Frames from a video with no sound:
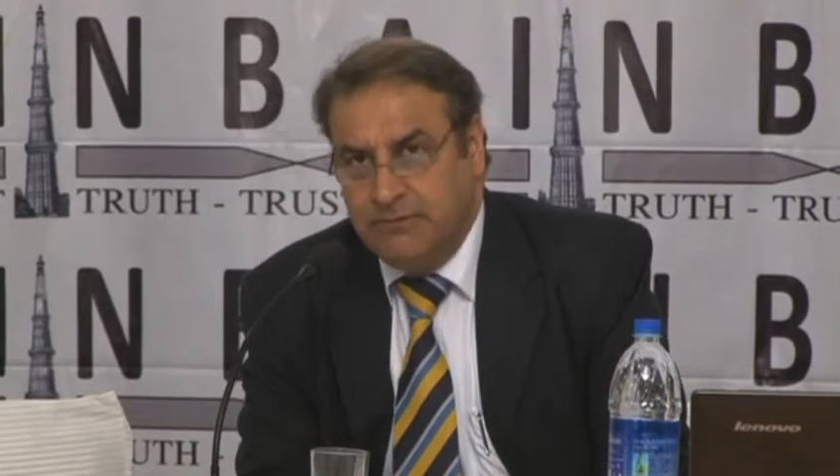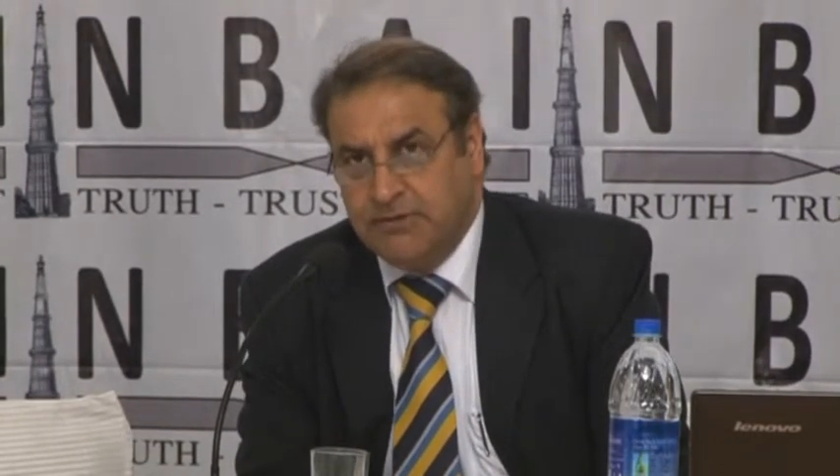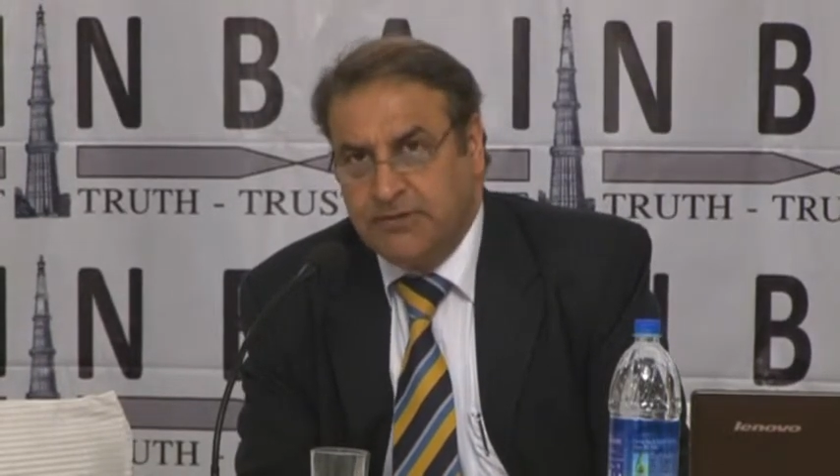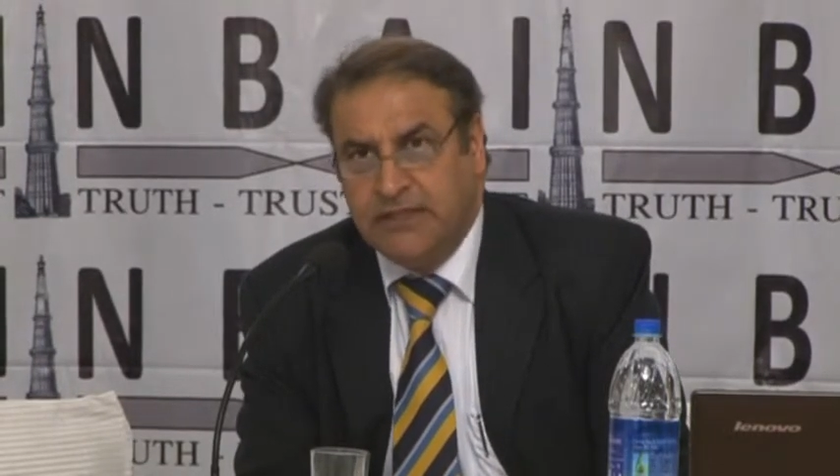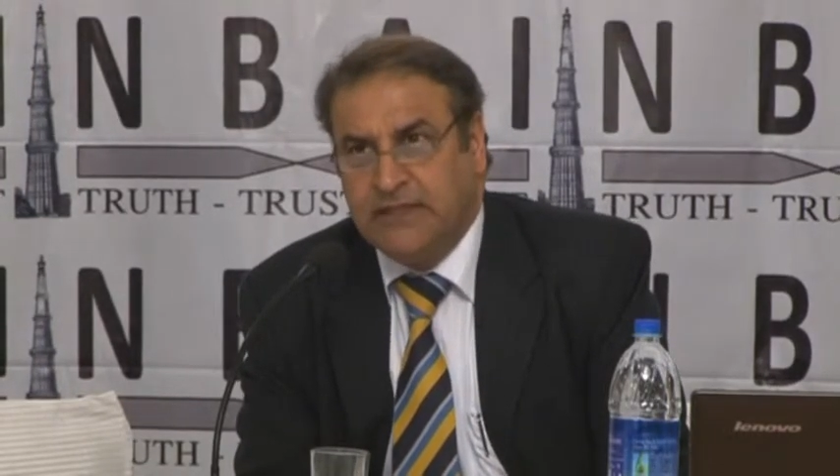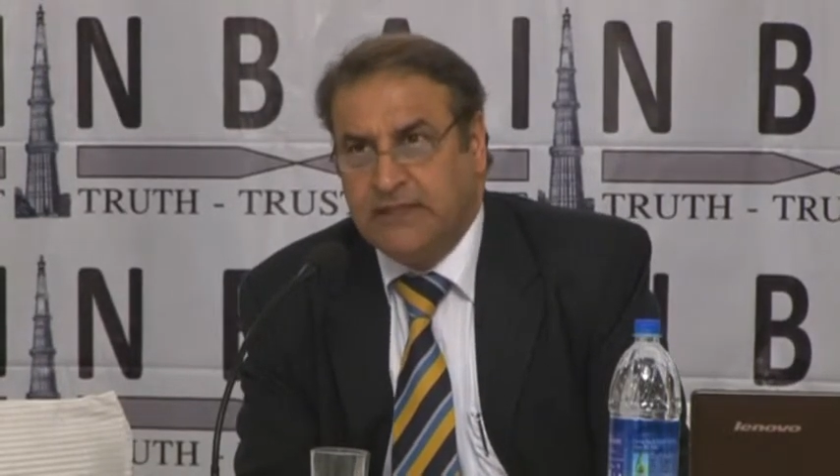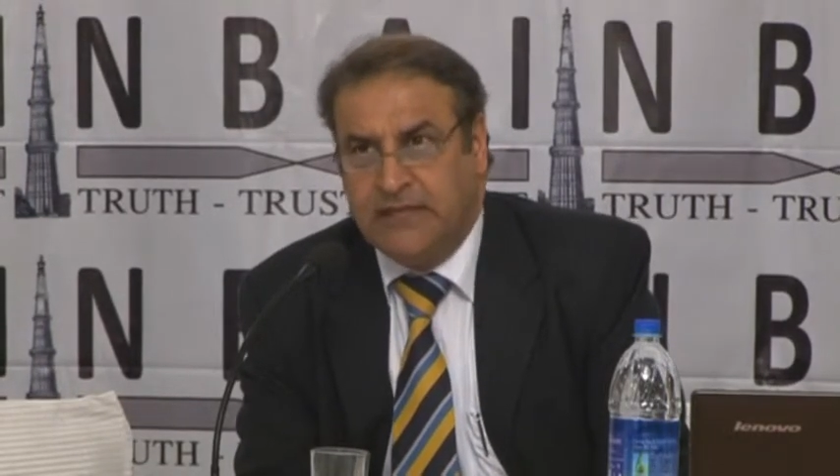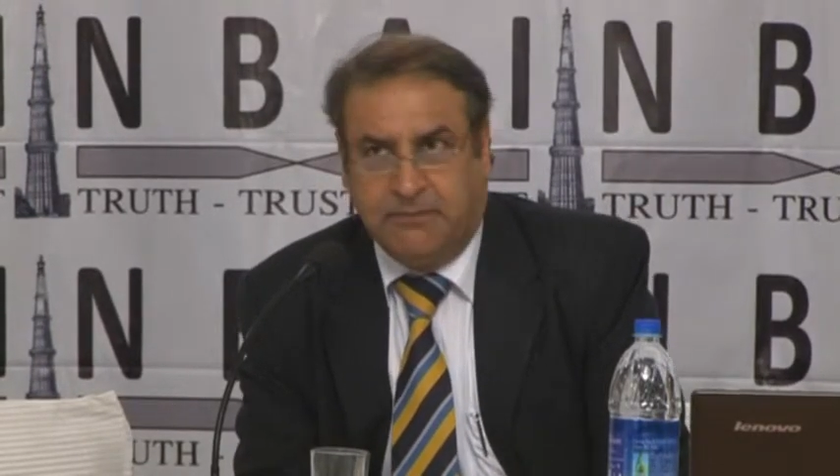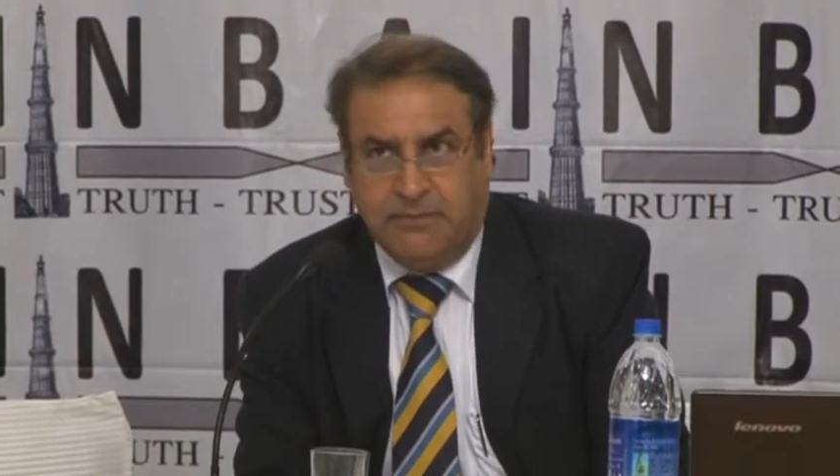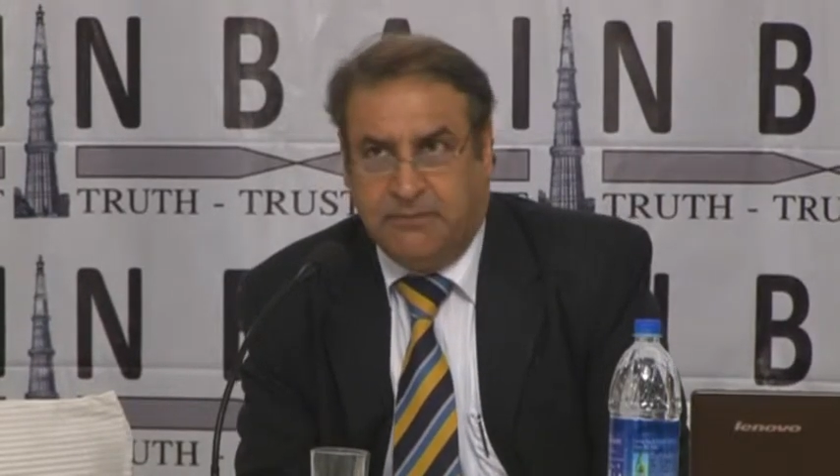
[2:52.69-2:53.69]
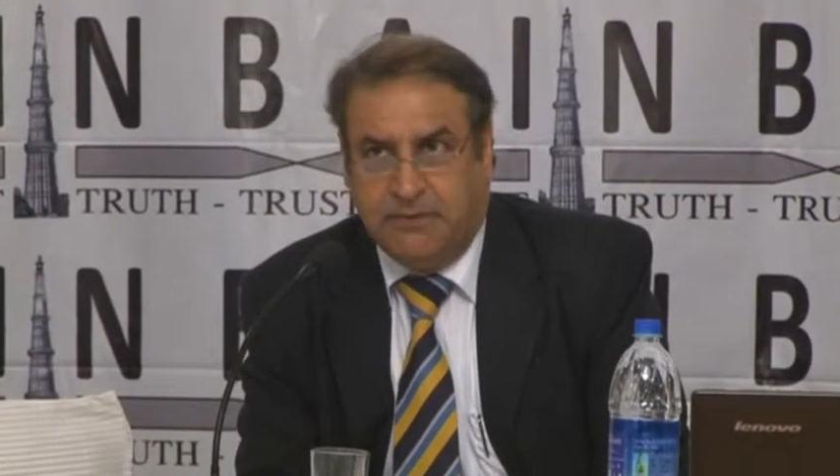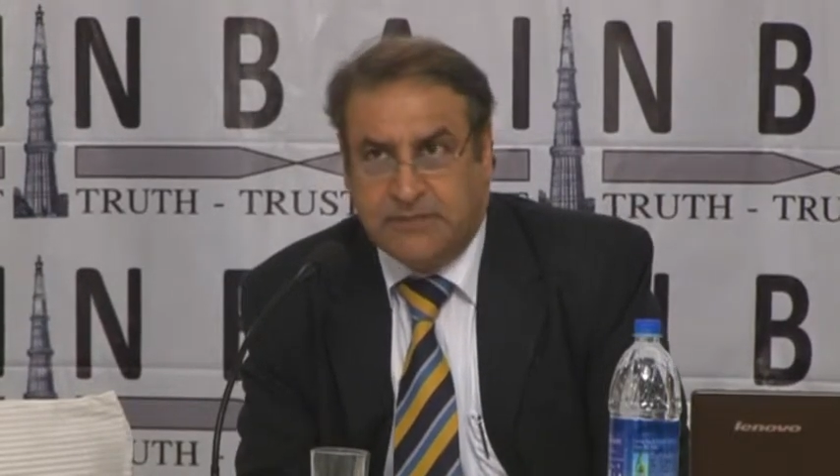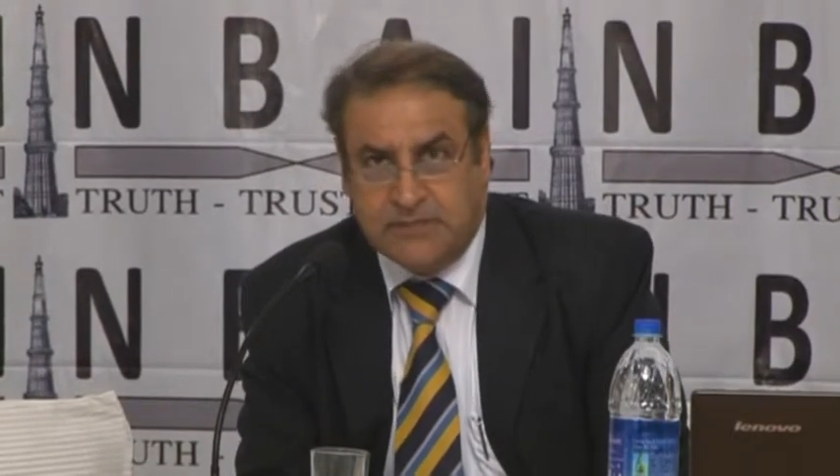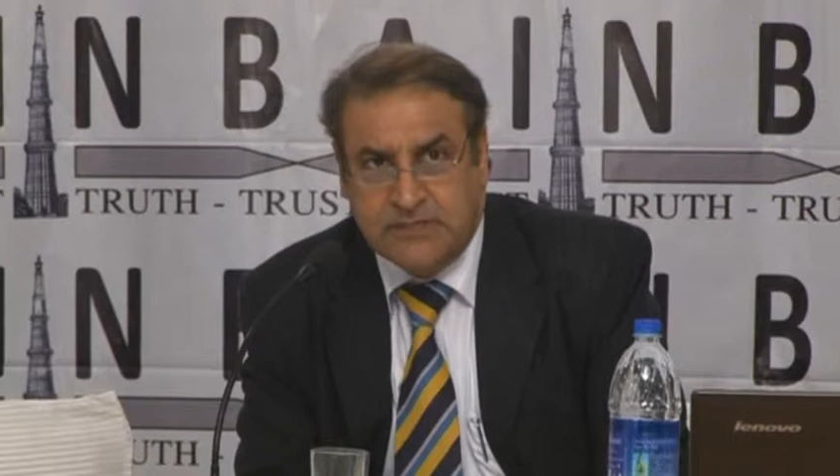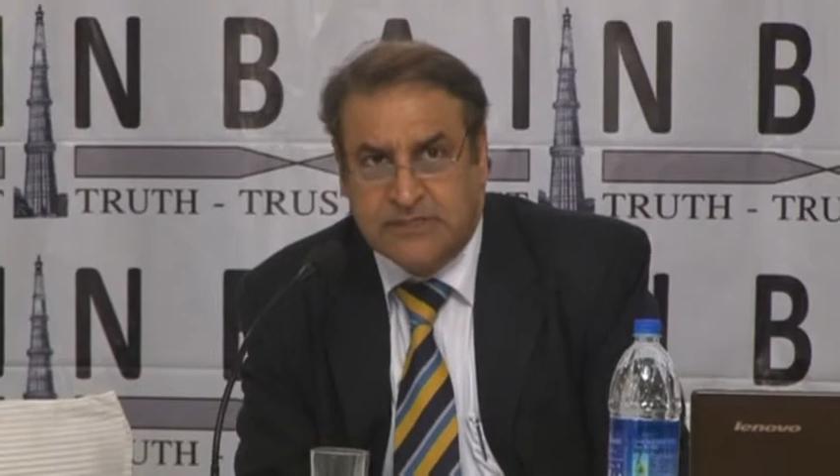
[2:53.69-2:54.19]
we were thinking that maybe
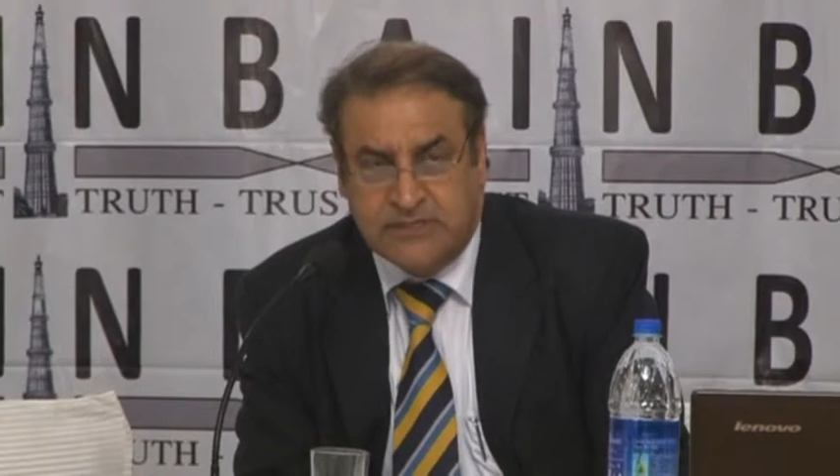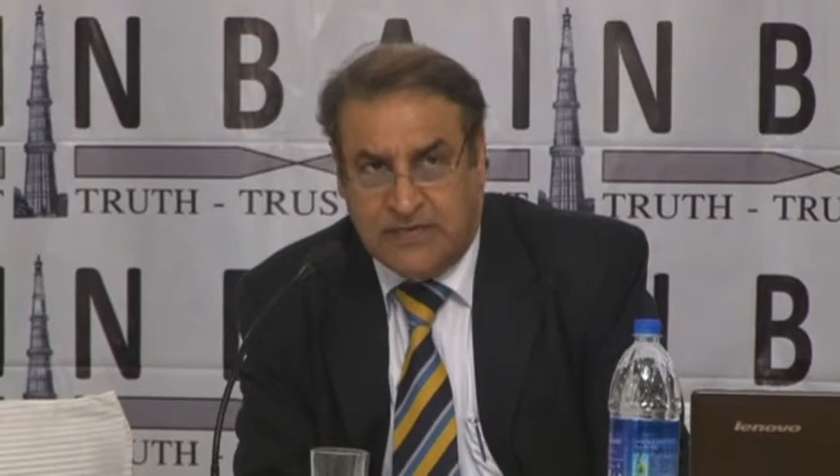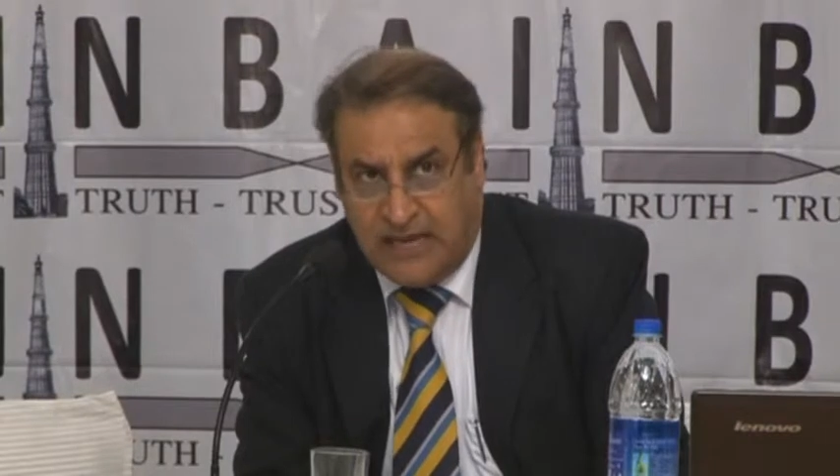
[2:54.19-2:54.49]
since it is the